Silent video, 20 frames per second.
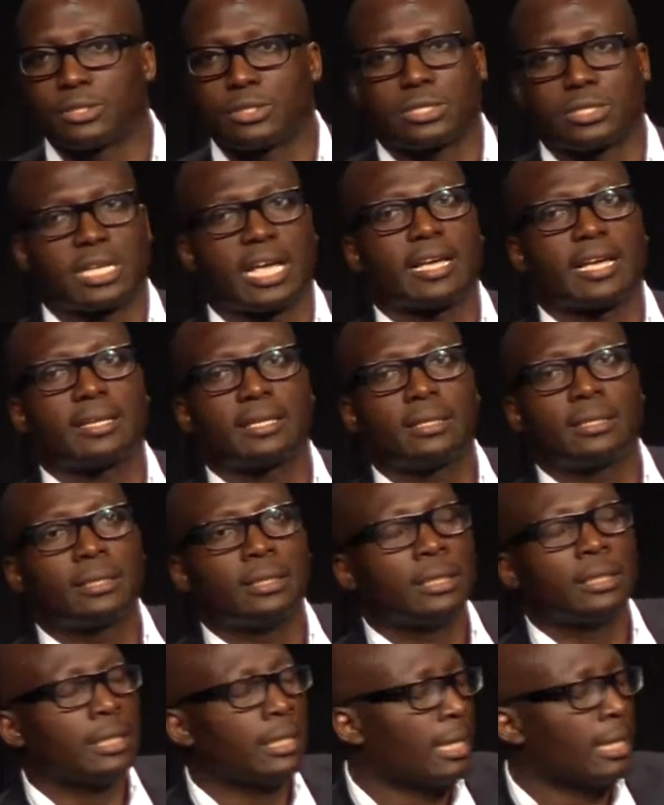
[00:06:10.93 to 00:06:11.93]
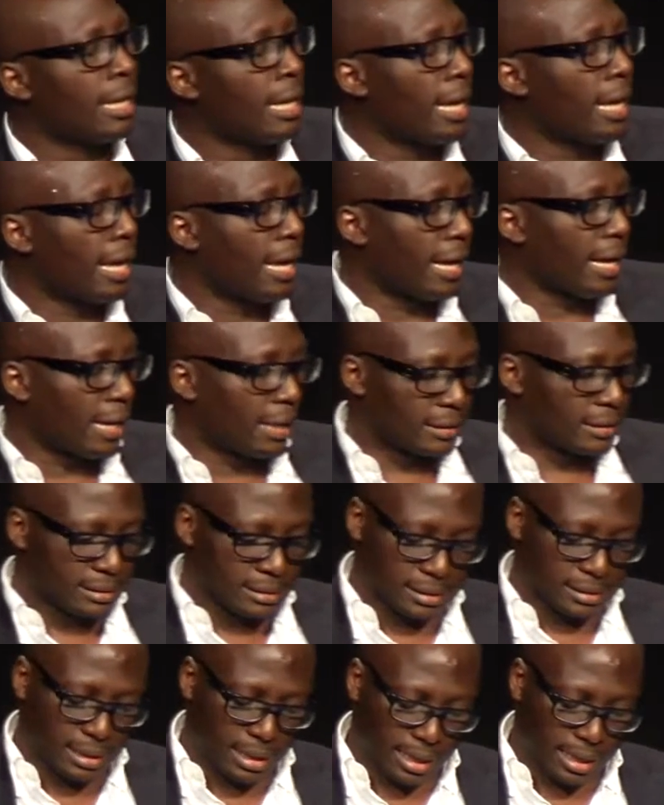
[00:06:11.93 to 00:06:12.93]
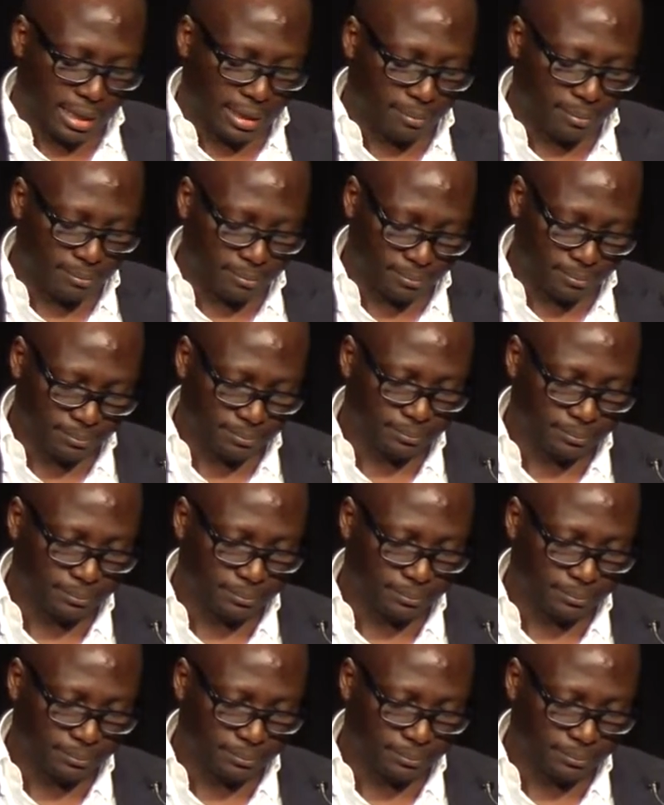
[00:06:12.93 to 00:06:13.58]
society. And